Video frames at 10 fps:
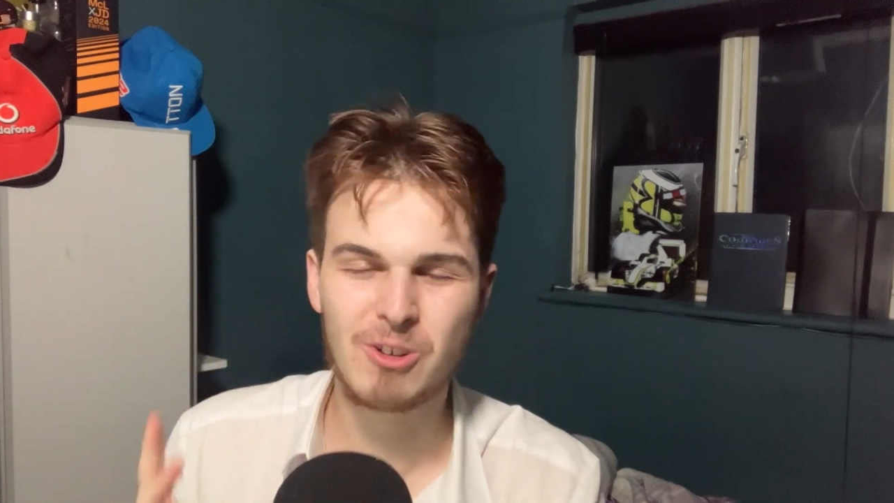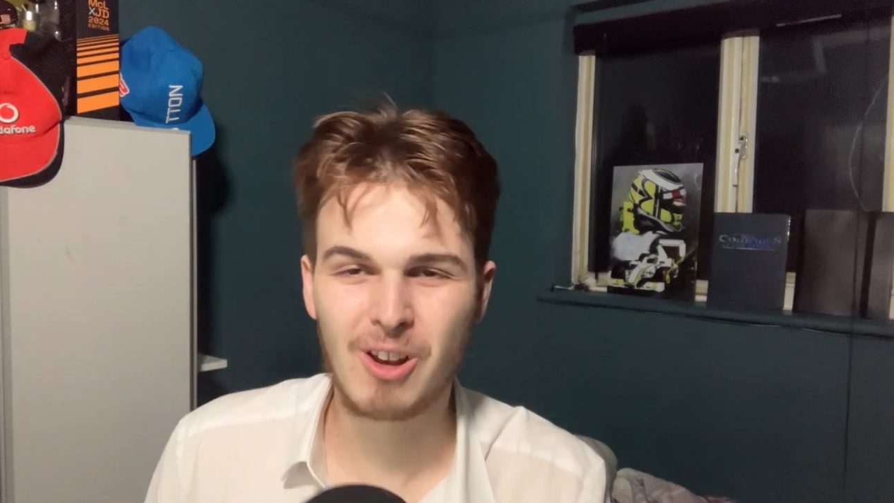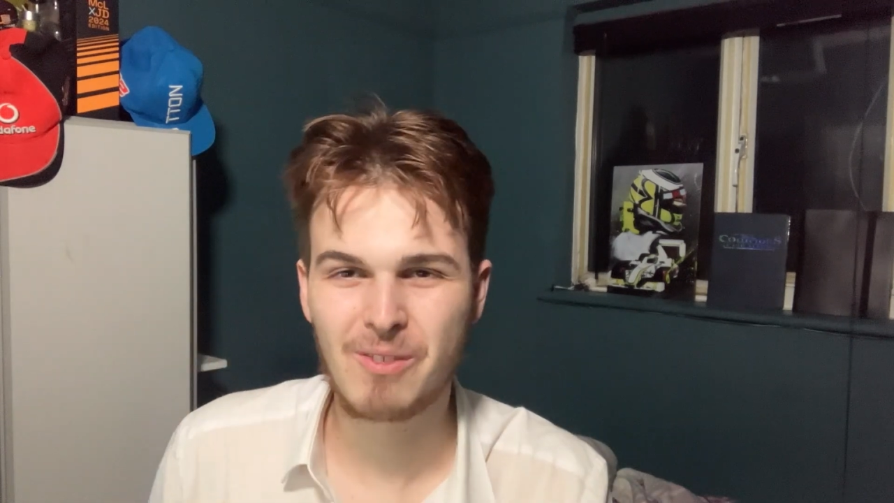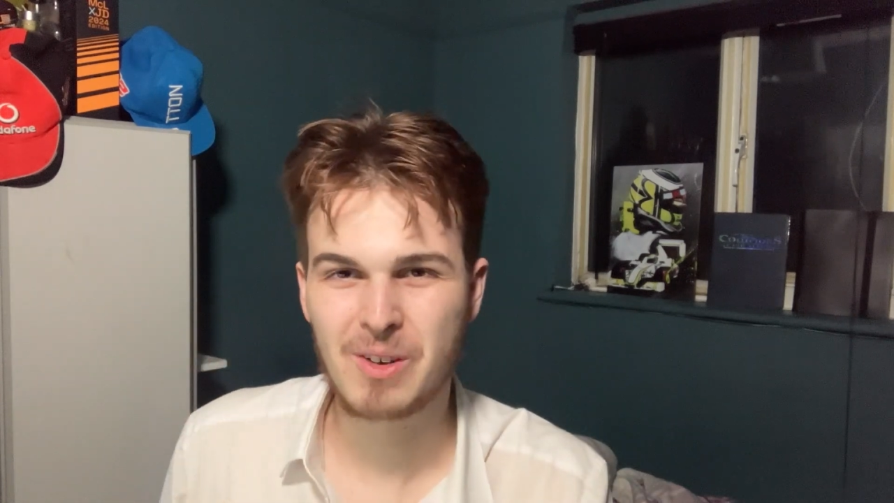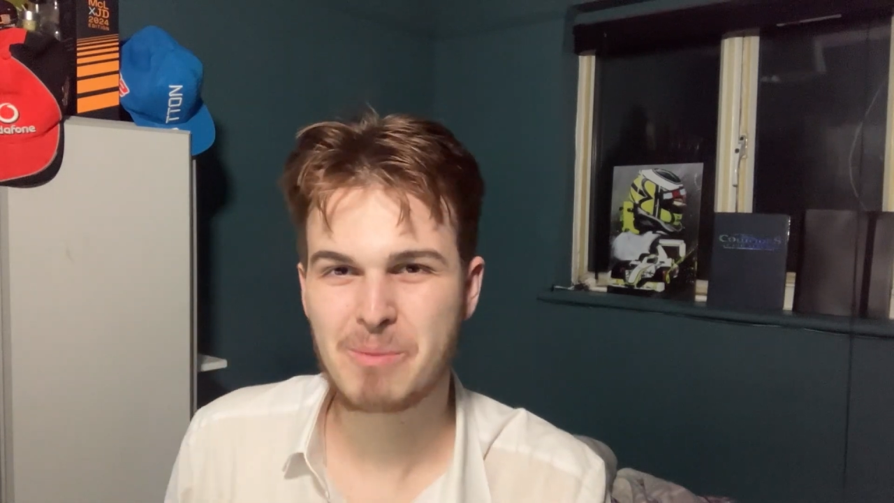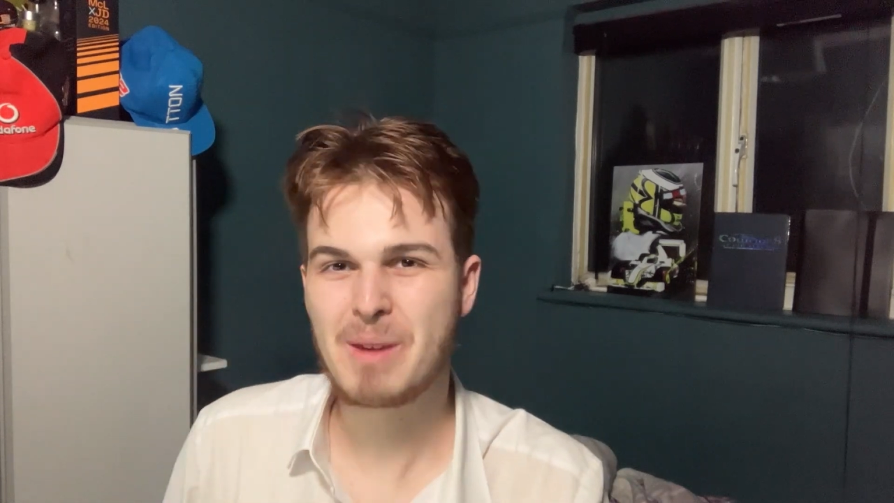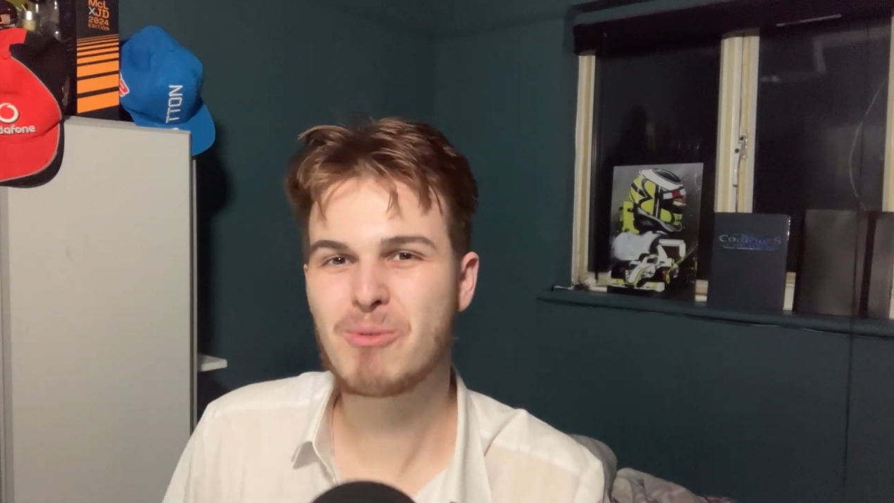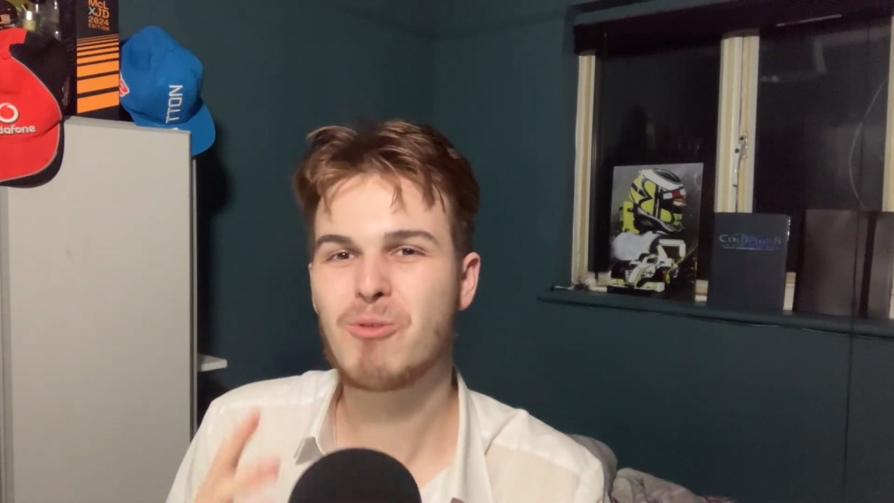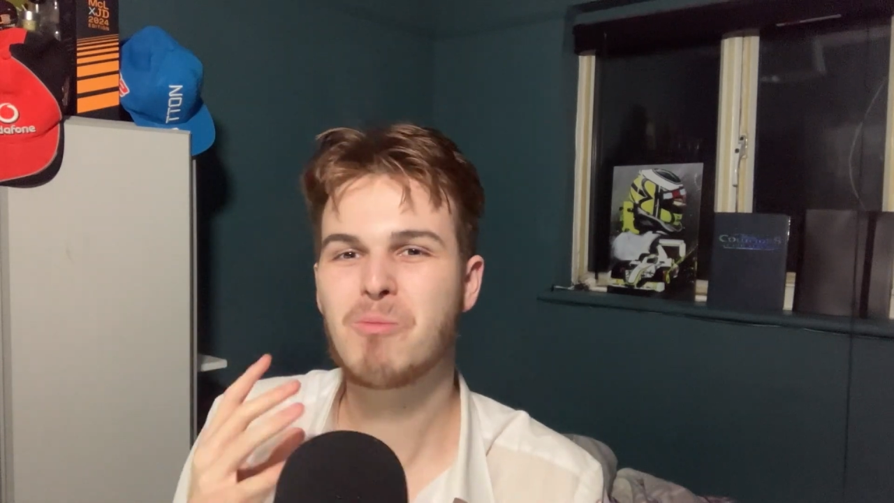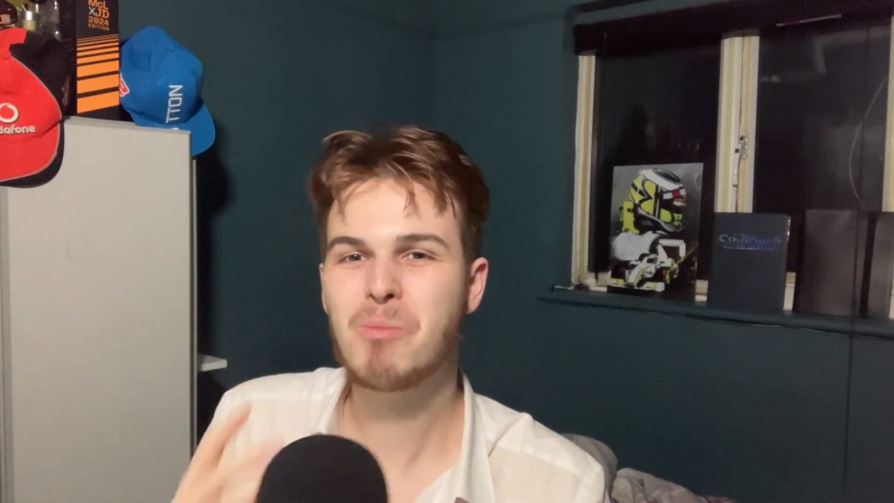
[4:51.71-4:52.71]
you lovely
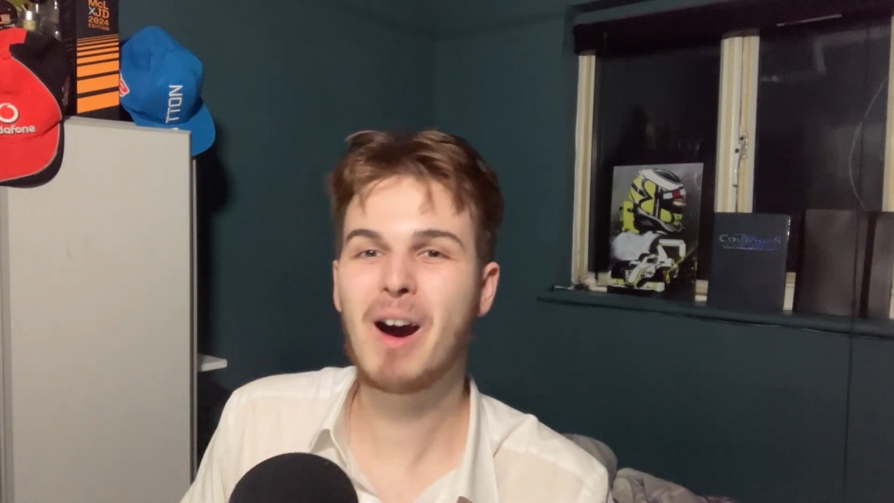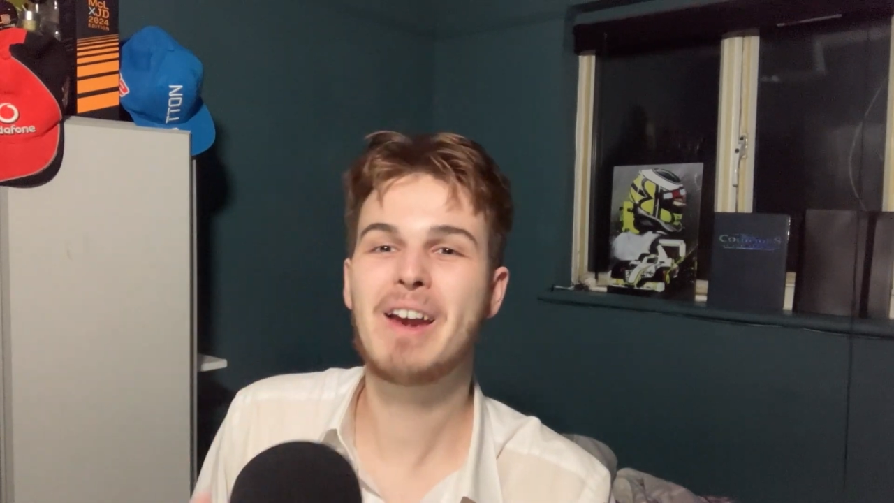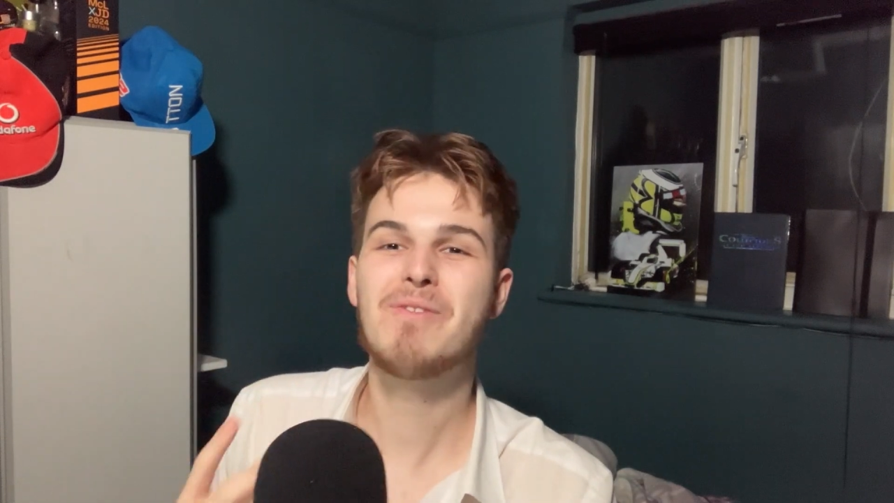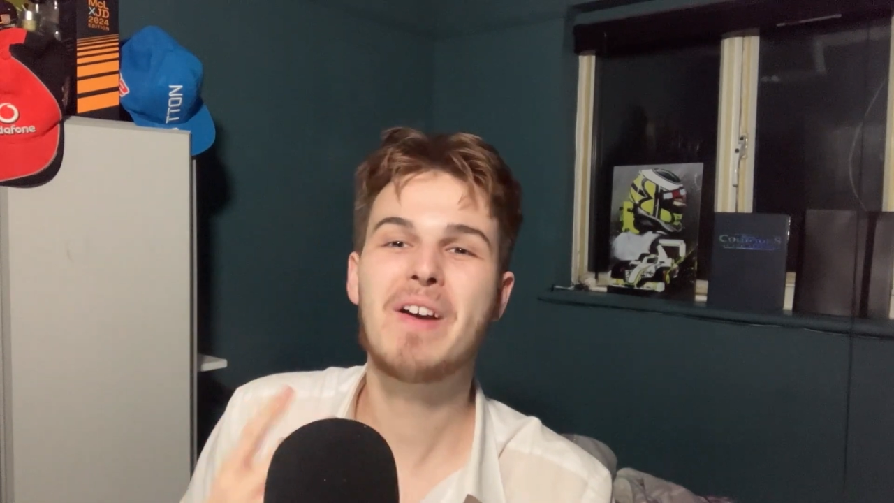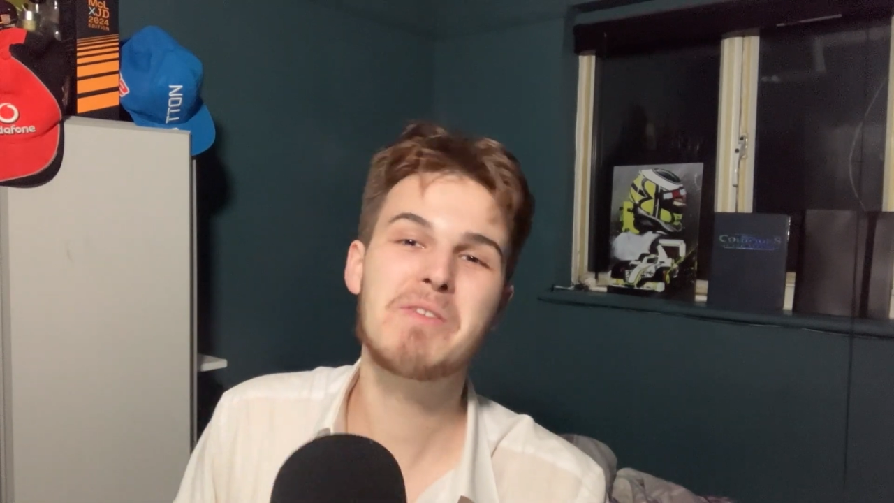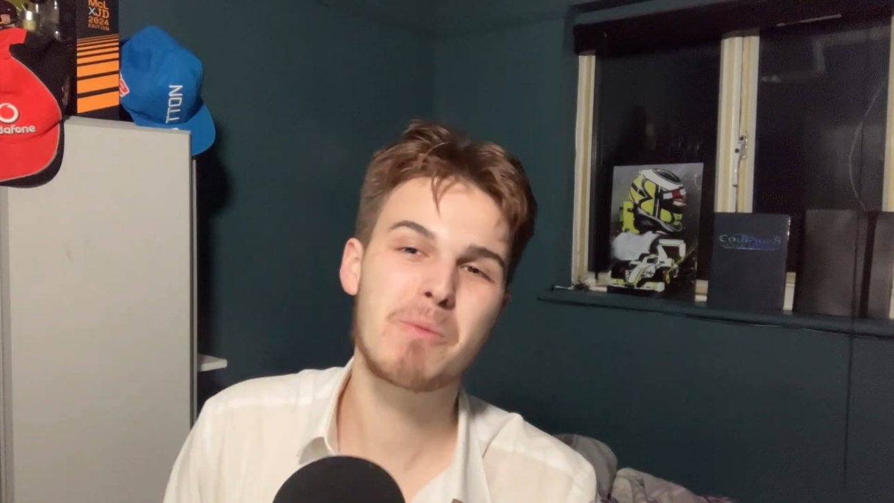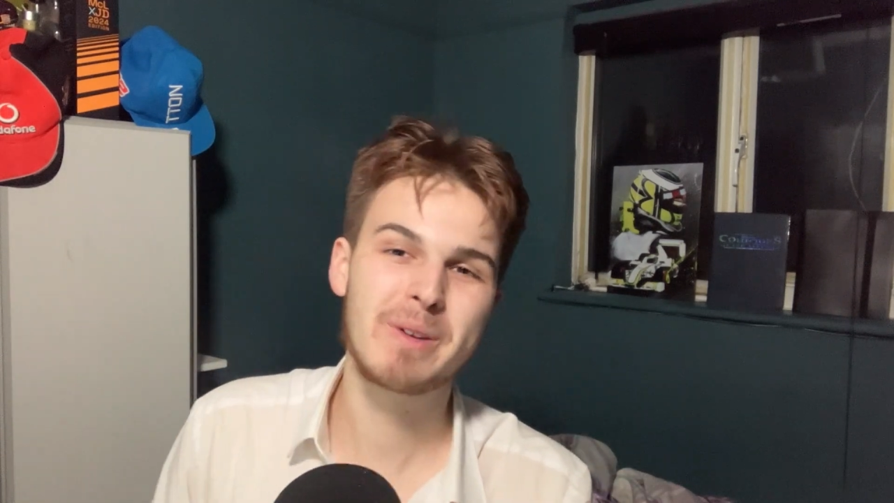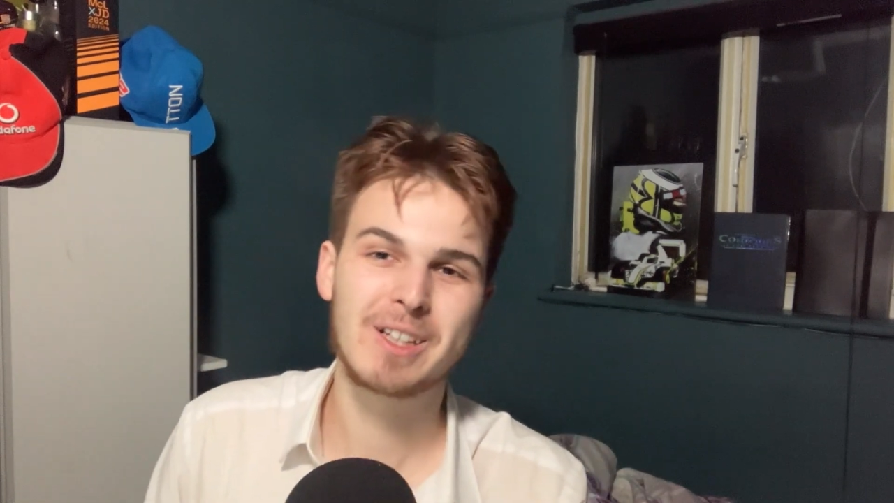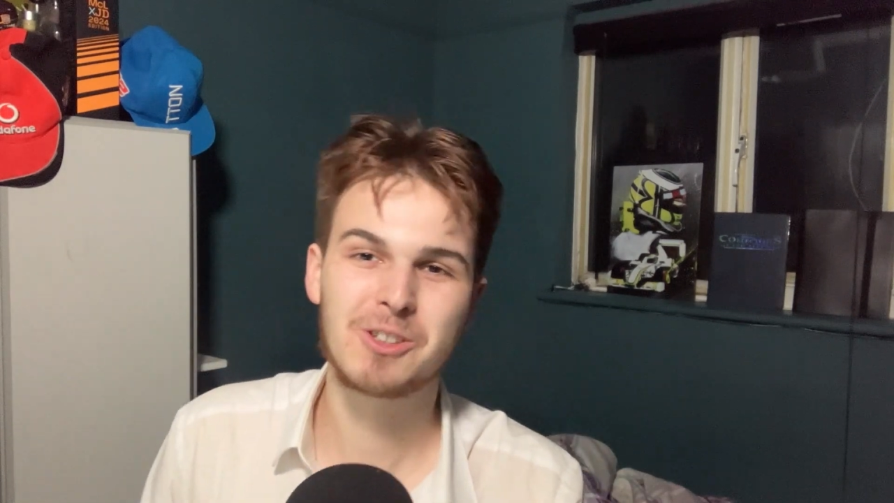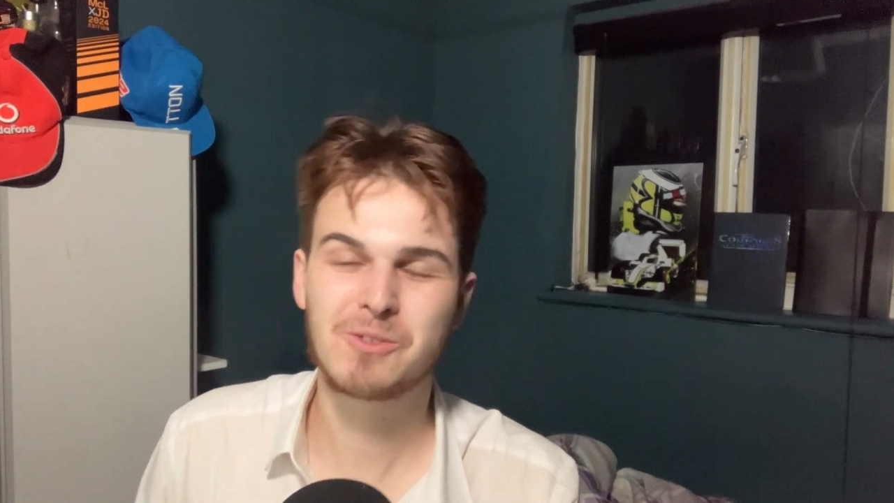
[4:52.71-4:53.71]
people my favourite
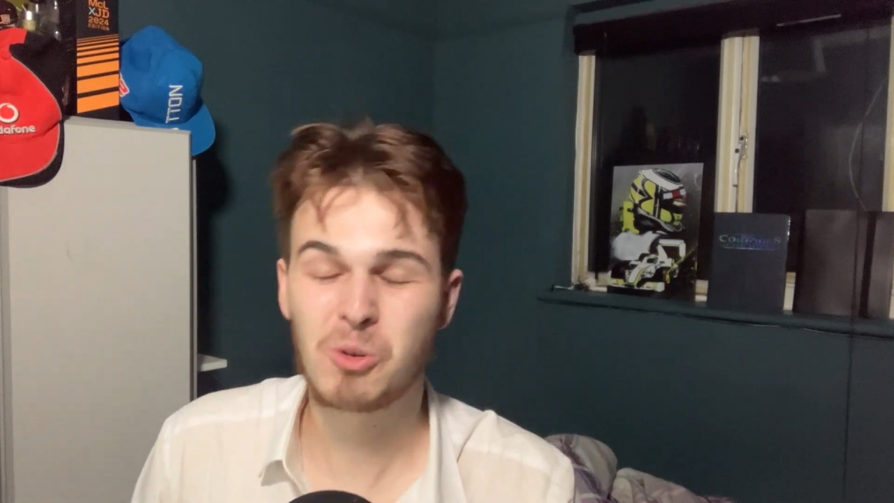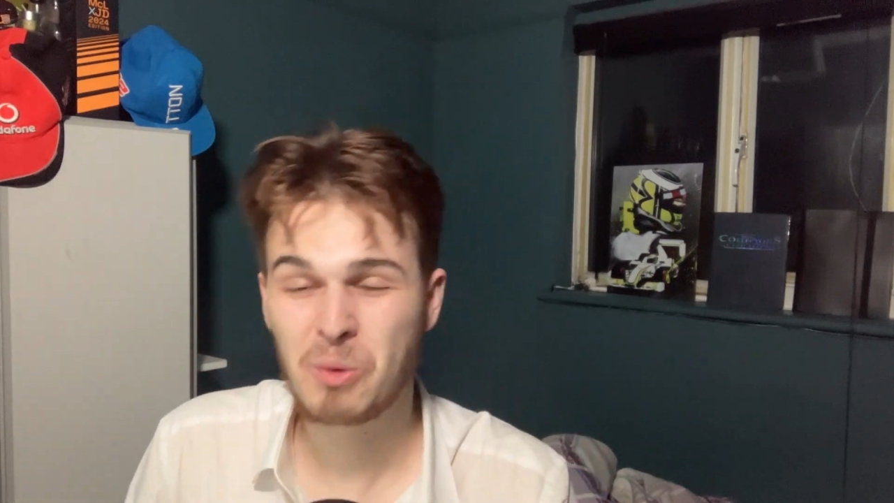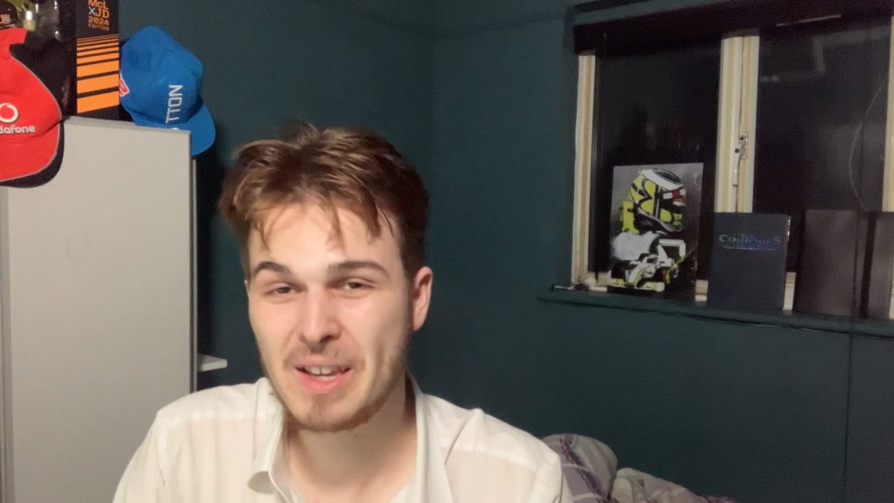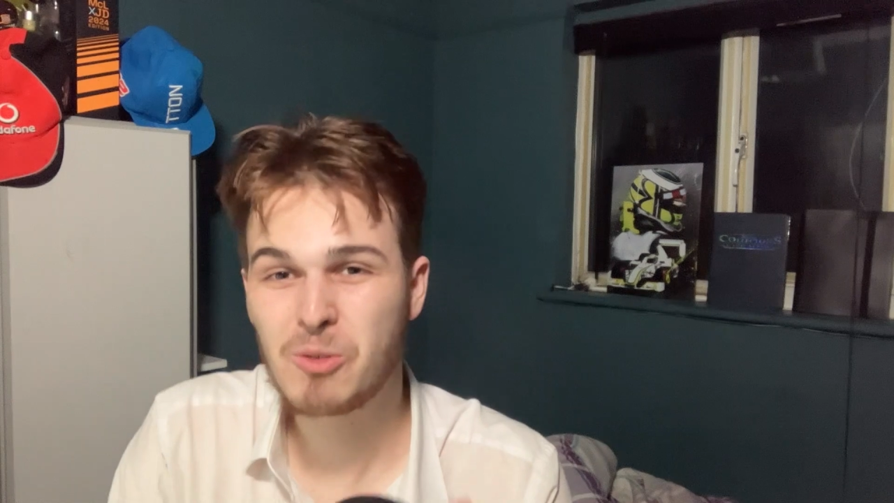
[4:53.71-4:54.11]
prediction of the week,